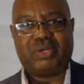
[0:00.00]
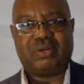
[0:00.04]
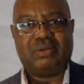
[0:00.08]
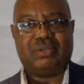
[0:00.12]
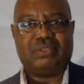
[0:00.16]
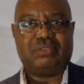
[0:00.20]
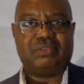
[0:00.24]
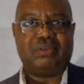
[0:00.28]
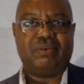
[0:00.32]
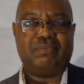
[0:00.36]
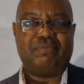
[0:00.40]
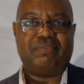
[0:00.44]

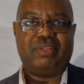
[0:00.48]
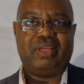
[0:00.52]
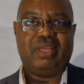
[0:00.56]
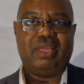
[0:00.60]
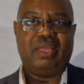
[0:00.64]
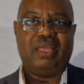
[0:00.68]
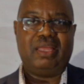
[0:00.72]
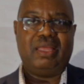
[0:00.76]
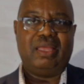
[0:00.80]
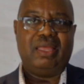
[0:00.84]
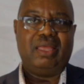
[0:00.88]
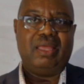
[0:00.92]
because of
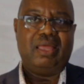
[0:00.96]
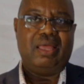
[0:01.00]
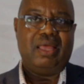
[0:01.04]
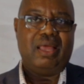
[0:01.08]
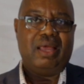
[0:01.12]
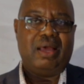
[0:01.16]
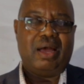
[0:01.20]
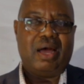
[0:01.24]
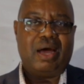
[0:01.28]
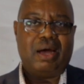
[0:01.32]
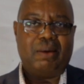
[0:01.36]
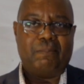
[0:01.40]
the
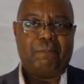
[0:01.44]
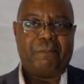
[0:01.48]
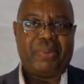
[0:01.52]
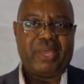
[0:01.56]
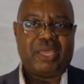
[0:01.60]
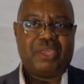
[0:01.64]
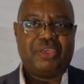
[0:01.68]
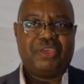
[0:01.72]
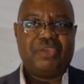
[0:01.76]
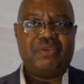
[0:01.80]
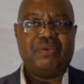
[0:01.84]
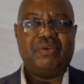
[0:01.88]

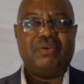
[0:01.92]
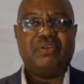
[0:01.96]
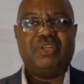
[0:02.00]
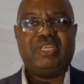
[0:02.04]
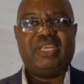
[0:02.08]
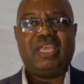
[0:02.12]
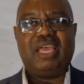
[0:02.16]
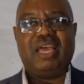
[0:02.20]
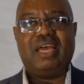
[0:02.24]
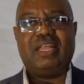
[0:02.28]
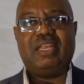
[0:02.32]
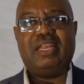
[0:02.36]

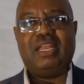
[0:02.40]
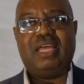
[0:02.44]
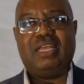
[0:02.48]
peculiar